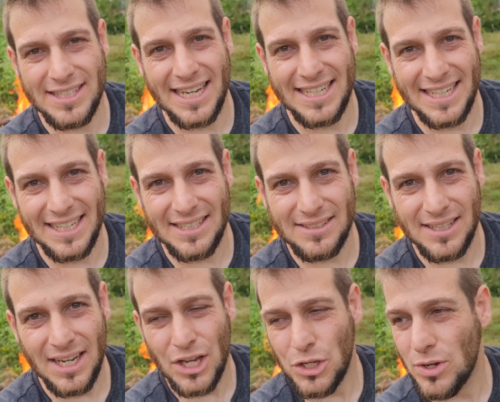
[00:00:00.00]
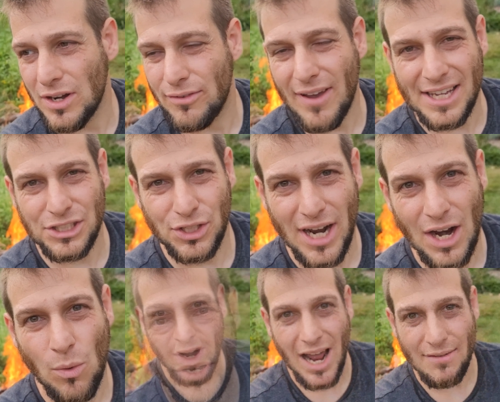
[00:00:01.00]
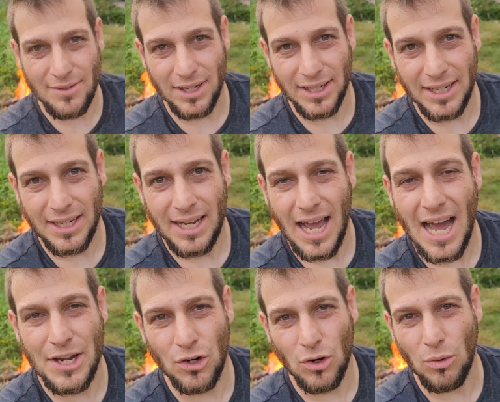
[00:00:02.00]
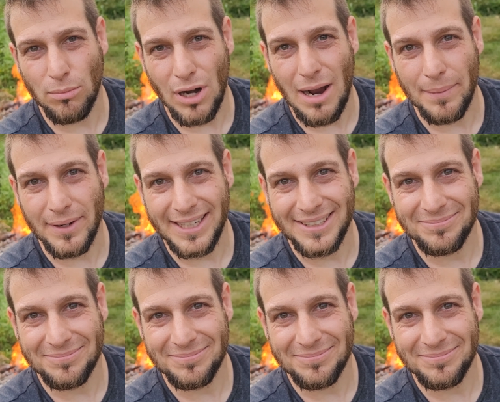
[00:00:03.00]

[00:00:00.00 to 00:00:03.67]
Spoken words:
ideas, you can fast track what I've done on your own property.